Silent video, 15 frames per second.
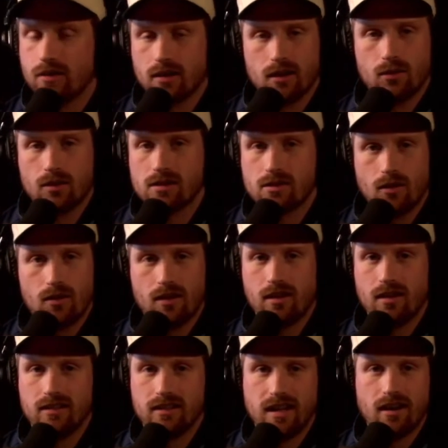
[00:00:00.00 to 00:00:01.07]
You're like, what's going
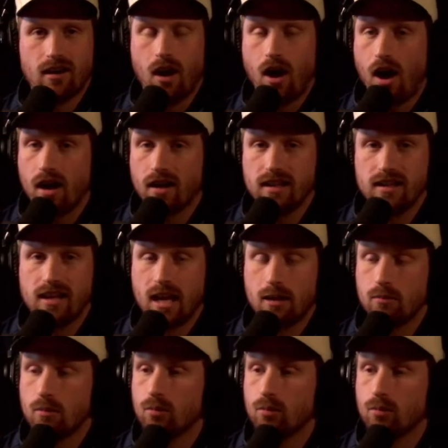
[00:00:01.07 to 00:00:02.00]
on there? Hockey game.